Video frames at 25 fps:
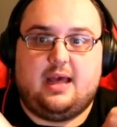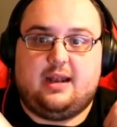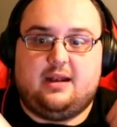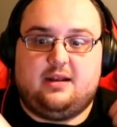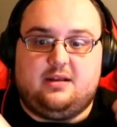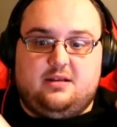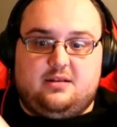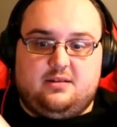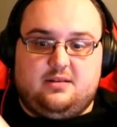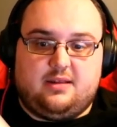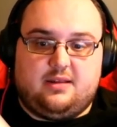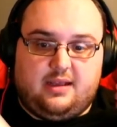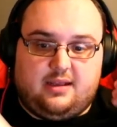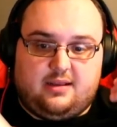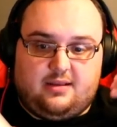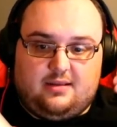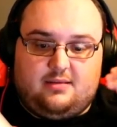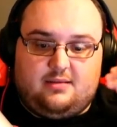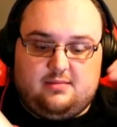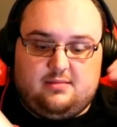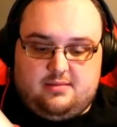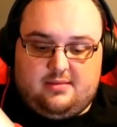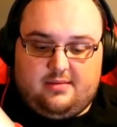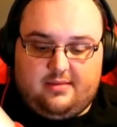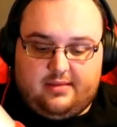
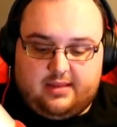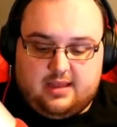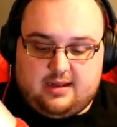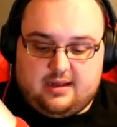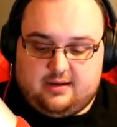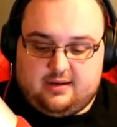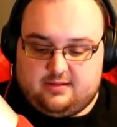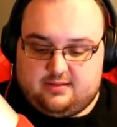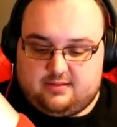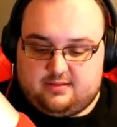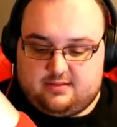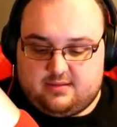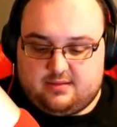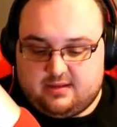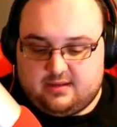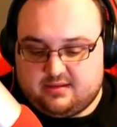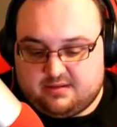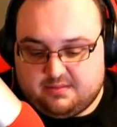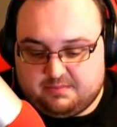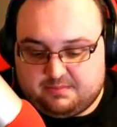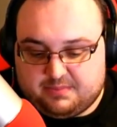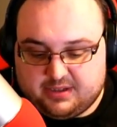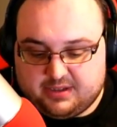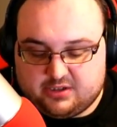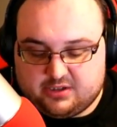it's a
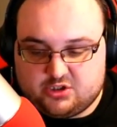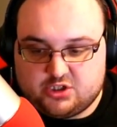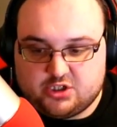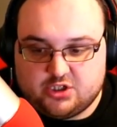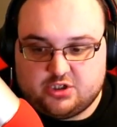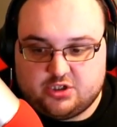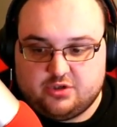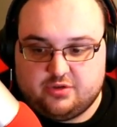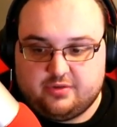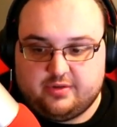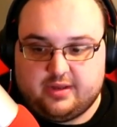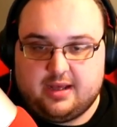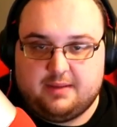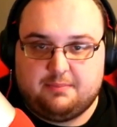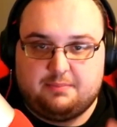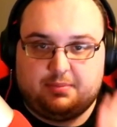bitch to do that.